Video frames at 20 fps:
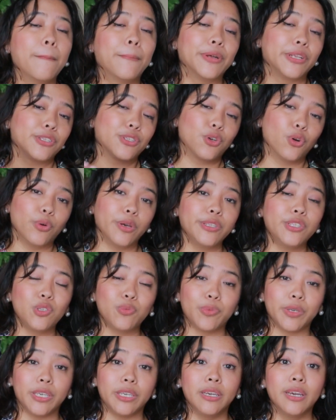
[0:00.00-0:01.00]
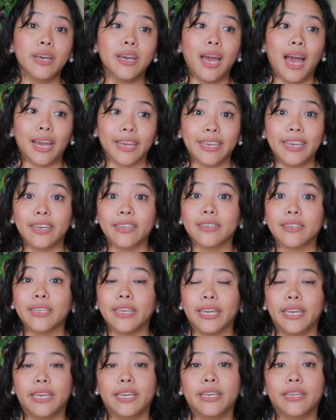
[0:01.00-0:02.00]
But it's going to be, again,
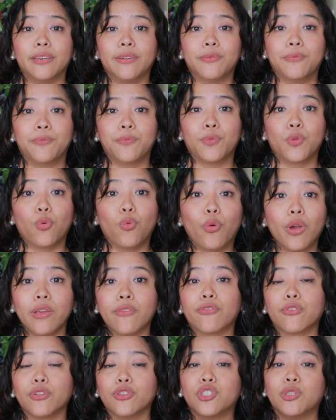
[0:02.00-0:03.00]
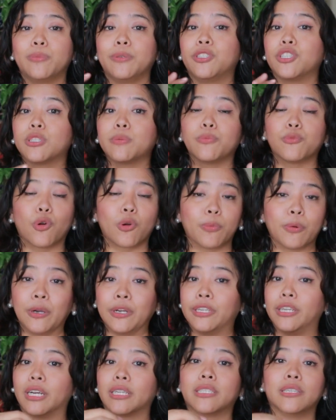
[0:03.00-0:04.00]
a way for you to be just more
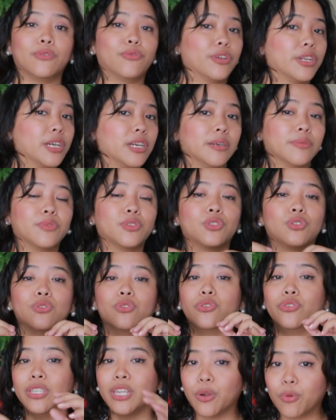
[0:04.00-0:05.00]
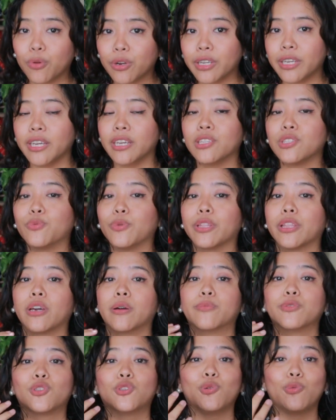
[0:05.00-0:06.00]
productive when it comes to networking, when it
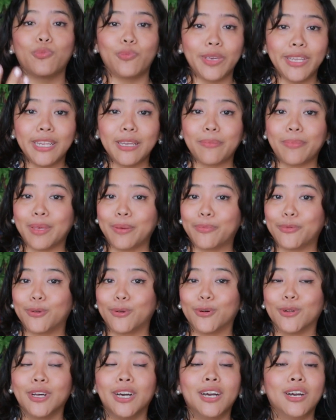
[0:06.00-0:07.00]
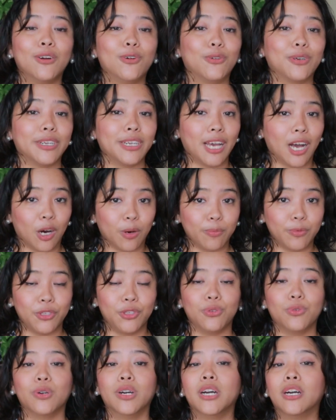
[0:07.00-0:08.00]
comes to meeting people who can help
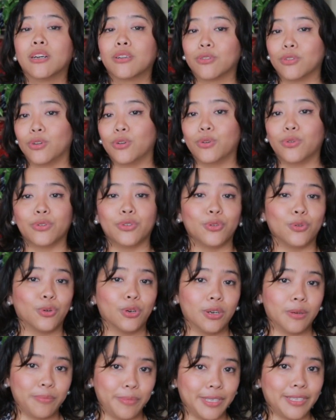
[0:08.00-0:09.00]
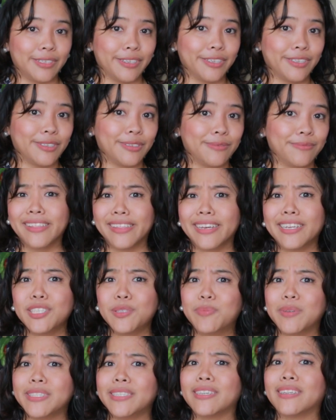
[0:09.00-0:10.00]
you grow your business. And that
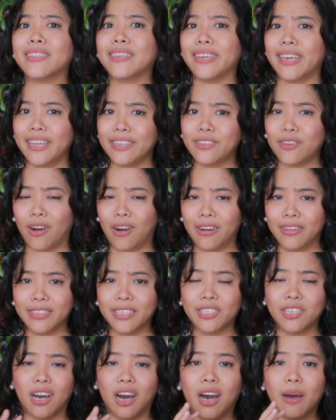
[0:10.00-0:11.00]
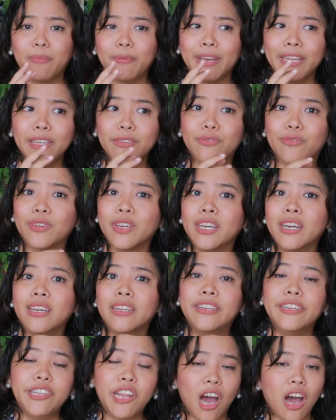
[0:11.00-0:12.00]
is basically it on the top kind of
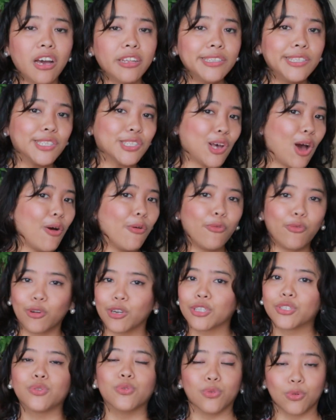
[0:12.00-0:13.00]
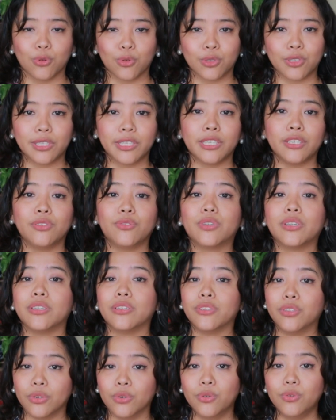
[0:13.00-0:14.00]
non-software tools that you
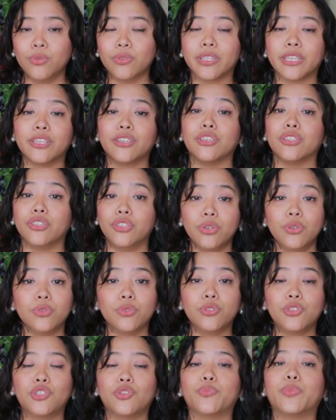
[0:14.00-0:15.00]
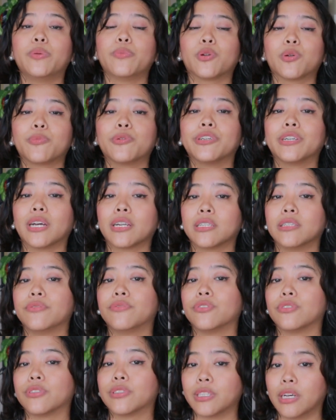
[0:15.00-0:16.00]
can do, that you can use to be more
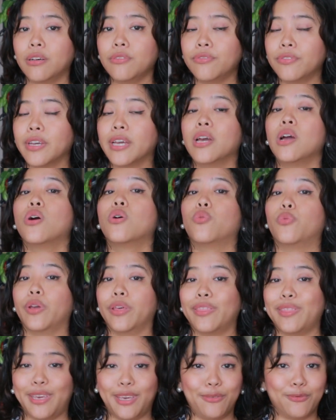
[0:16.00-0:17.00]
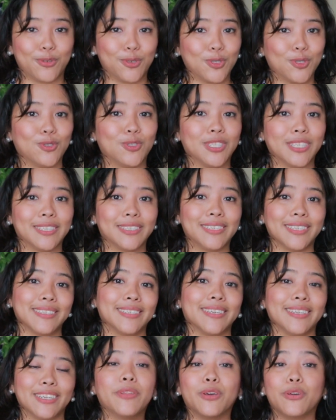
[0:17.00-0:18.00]
productive yourself with a virtual
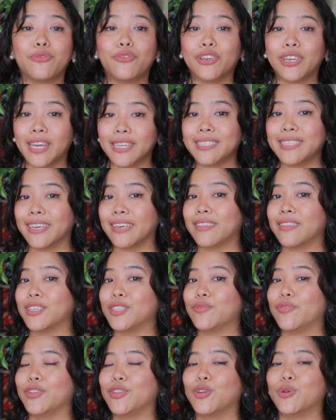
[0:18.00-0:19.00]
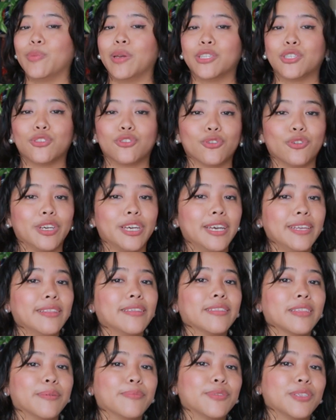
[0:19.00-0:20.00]
assistant. Now, if you guys like this video, make sure to hit
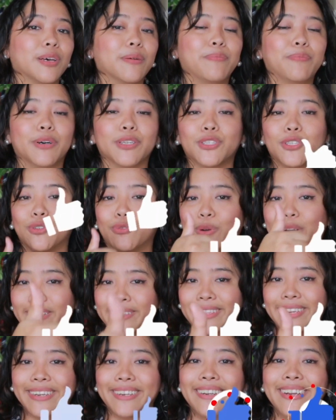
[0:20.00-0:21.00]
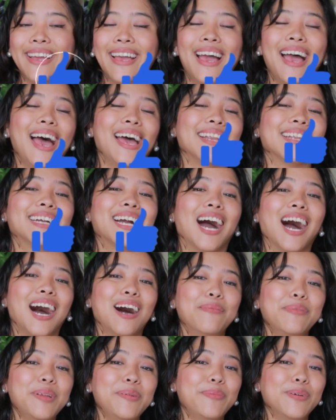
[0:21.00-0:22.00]
the thumbs up button right there and
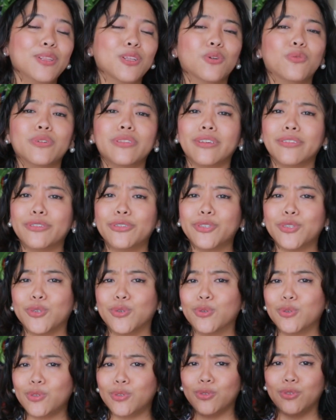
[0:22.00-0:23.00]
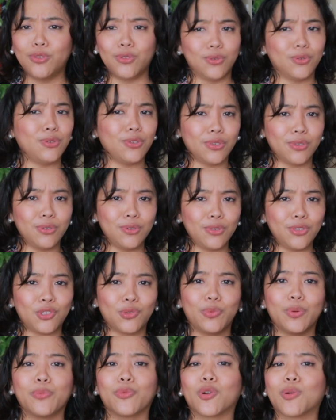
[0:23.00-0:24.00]
comment below what other tools do you use
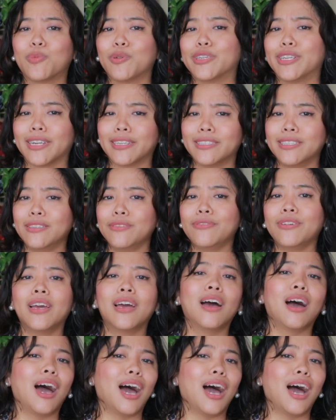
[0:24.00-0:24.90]
to be more productive.